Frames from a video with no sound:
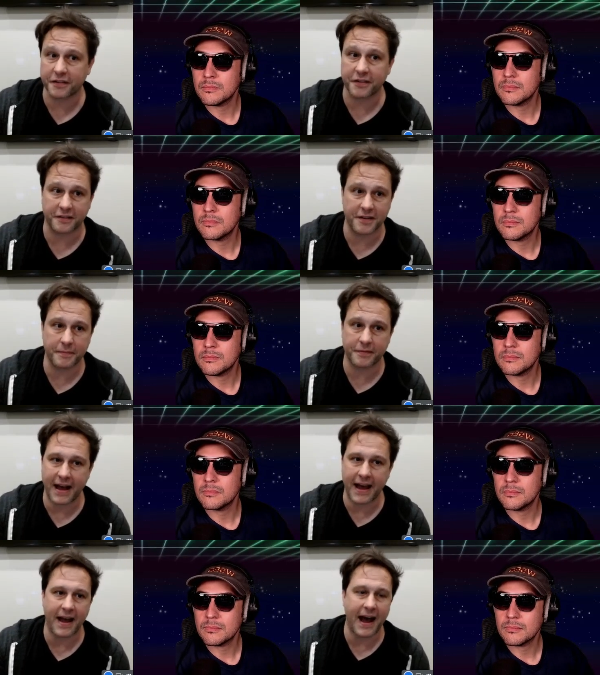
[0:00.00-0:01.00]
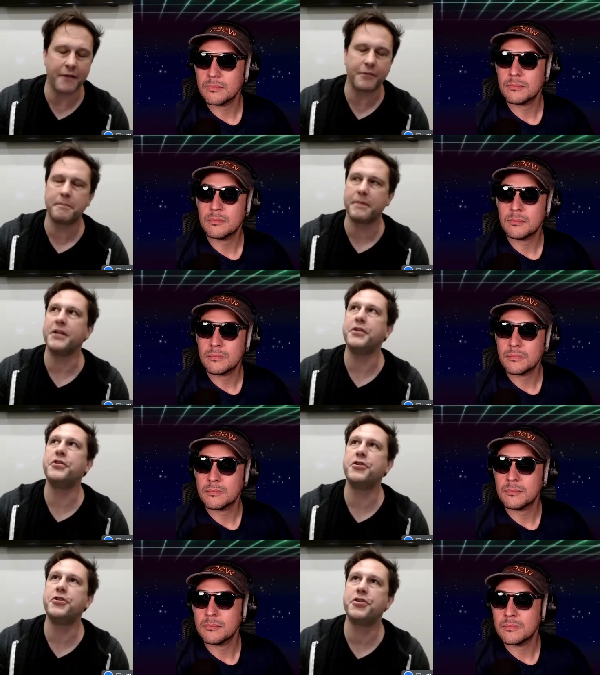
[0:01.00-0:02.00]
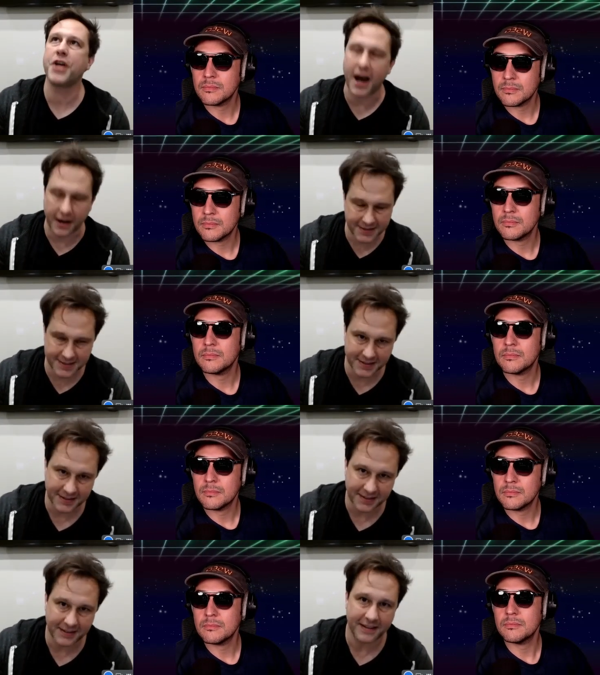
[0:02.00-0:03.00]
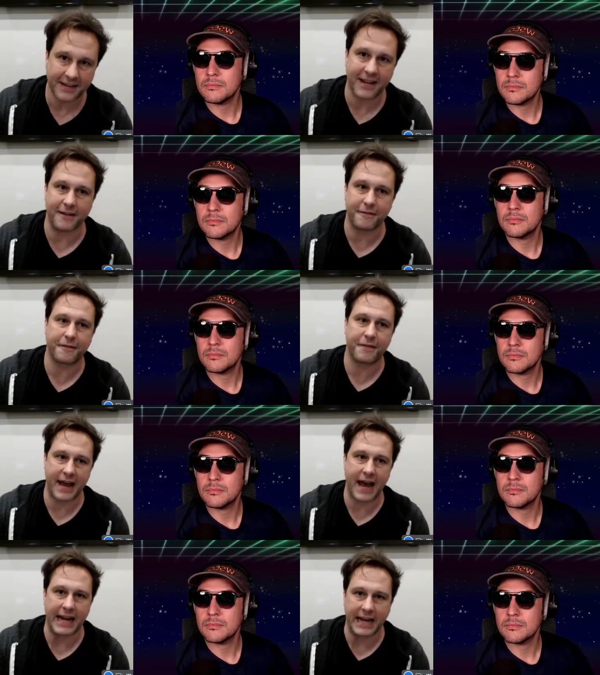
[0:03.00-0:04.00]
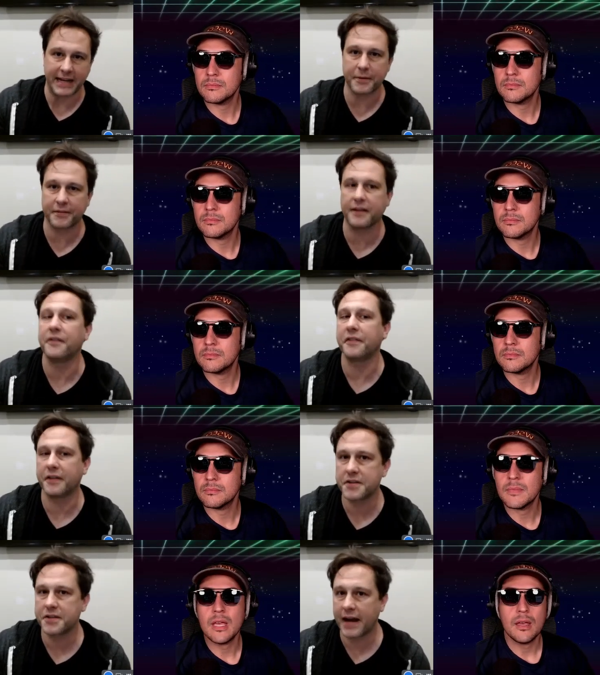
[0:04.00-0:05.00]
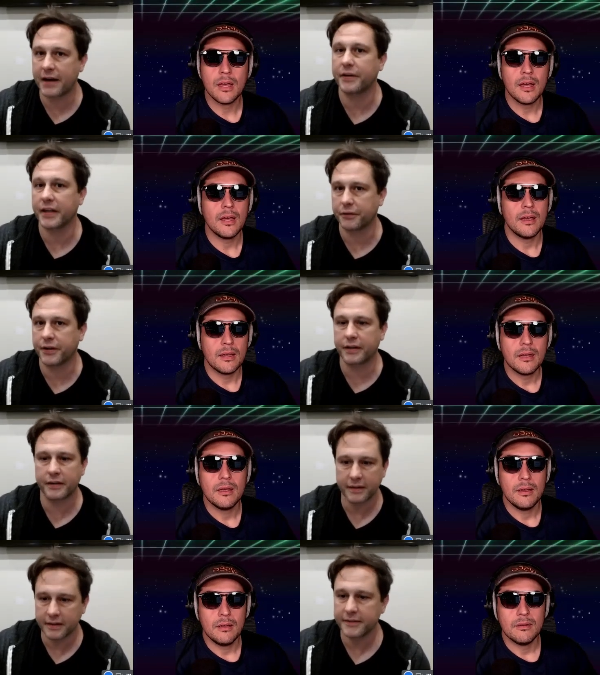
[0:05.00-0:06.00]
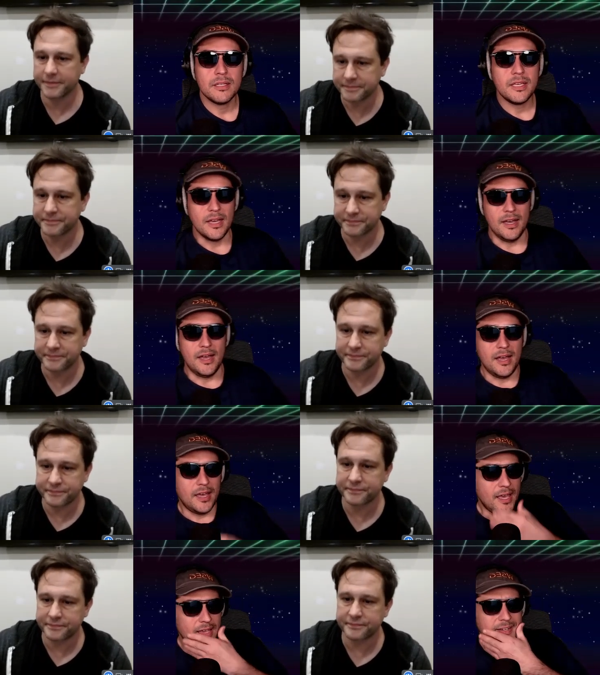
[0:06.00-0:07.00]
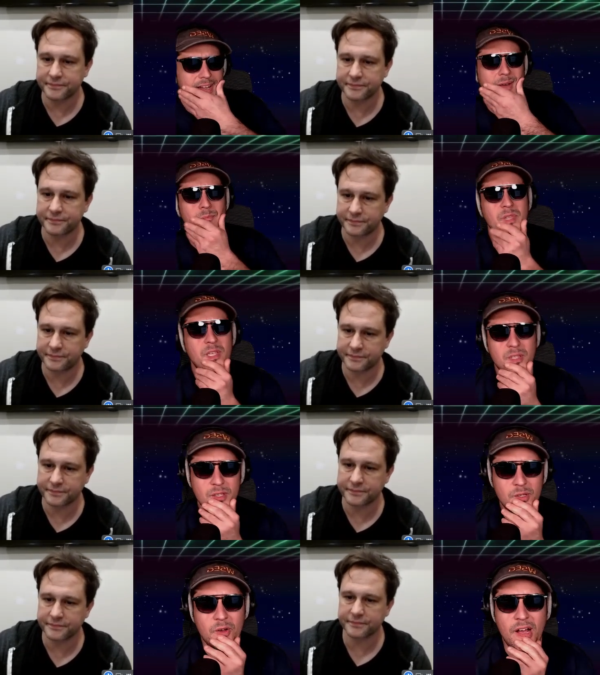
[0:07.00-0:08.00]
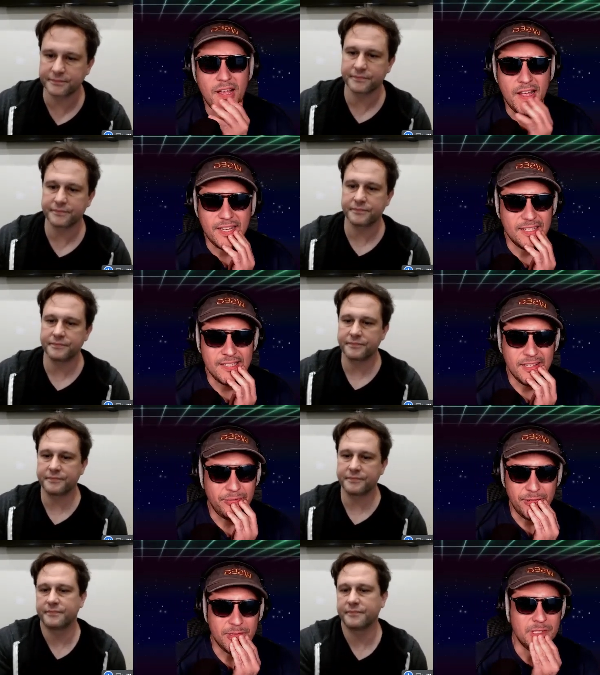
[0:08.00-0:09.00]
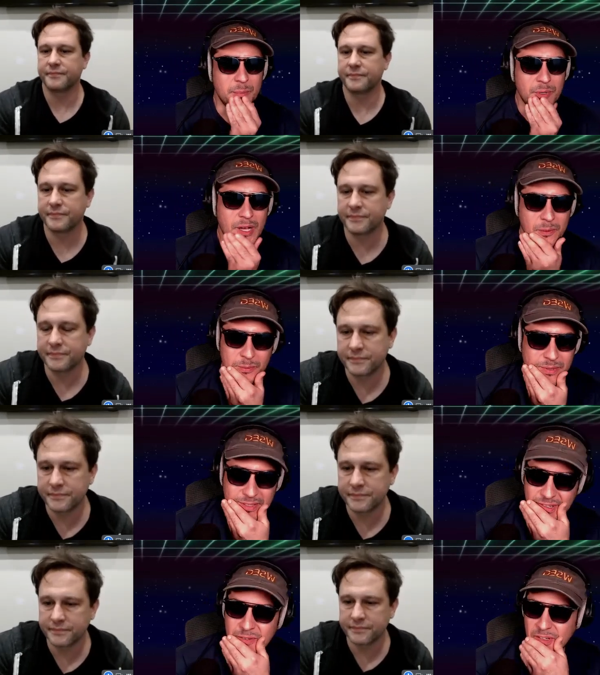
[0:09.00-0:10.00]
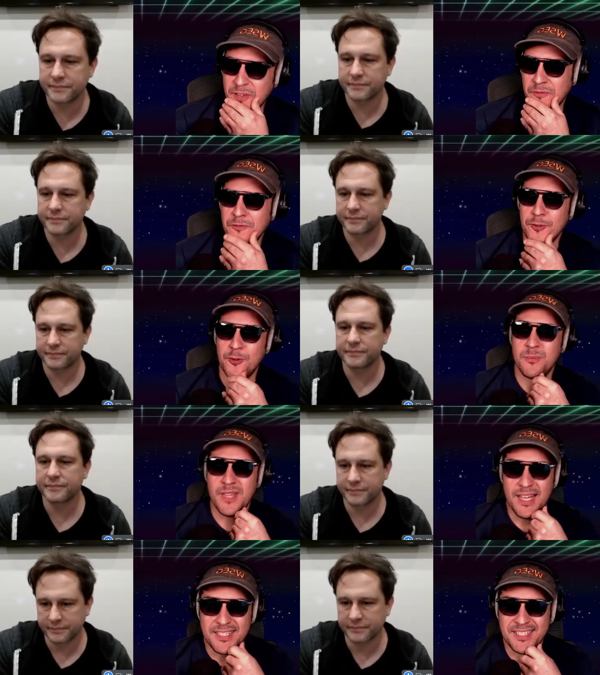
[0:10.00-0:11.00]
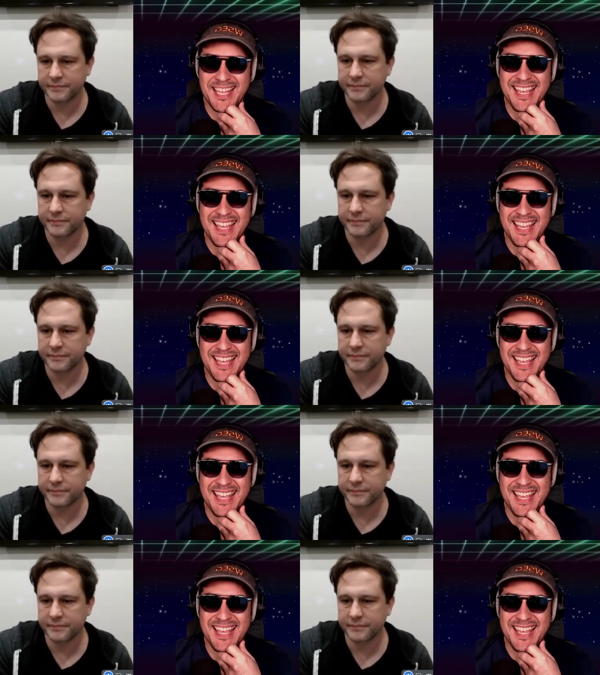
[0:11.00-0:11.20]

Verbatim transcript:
Speaker 1: systems, I I would be shocked if they had 80% usage. I really would.
Speaker 2: Yeah, uh, and um, y- you know, I-, I could definitely probably uh, confirm that just